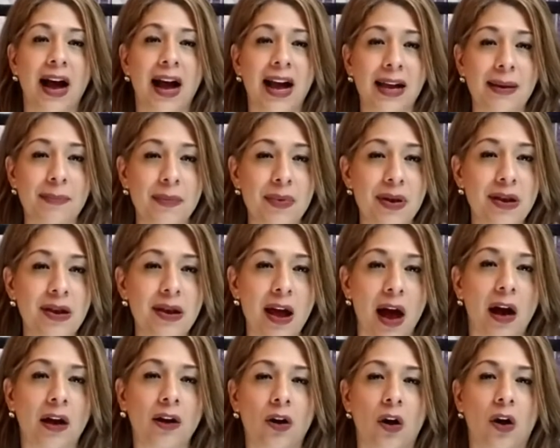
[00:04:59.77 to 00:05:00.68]
I am
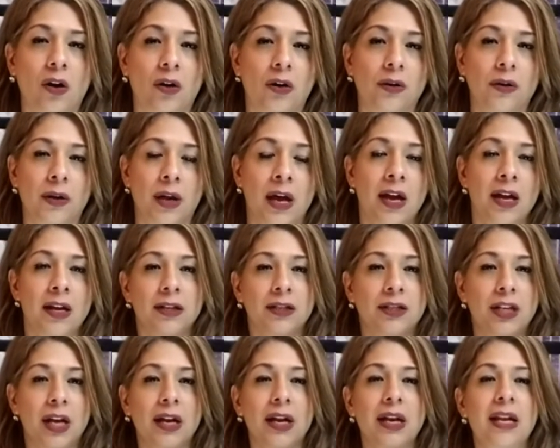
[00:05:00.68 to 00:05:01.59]
not called
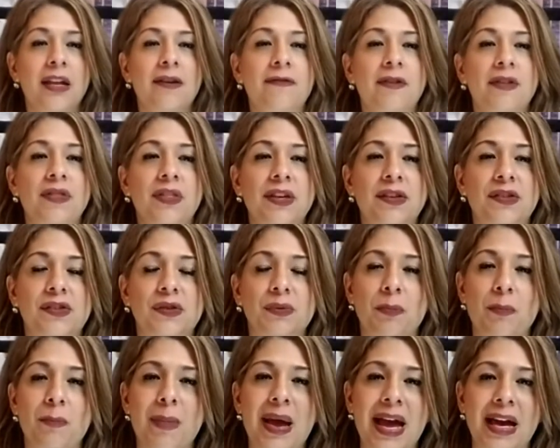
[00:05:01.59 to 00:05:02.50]
to live in this
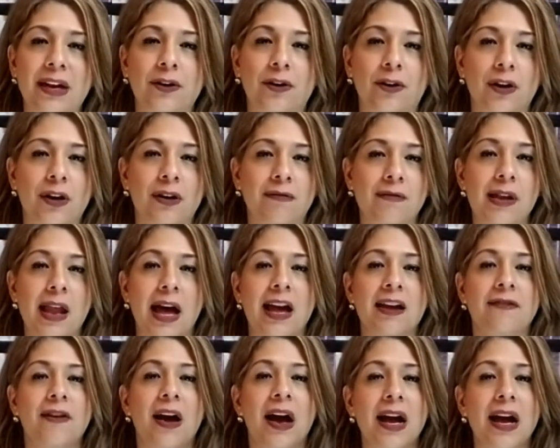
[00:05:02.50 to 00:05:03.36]
manner of life.